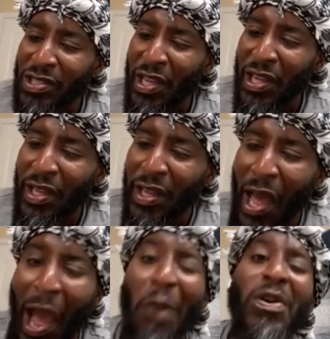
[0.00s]
state that
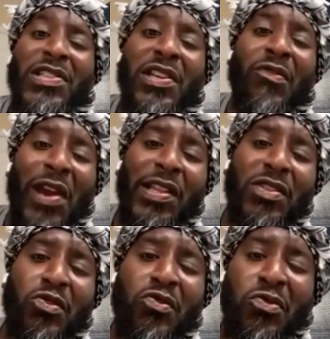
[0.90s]
I wasn't ready
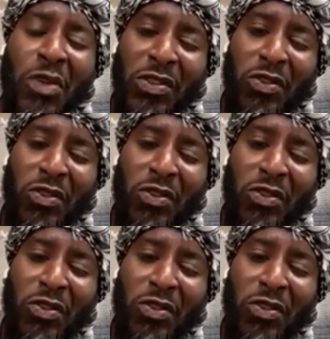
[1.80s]
to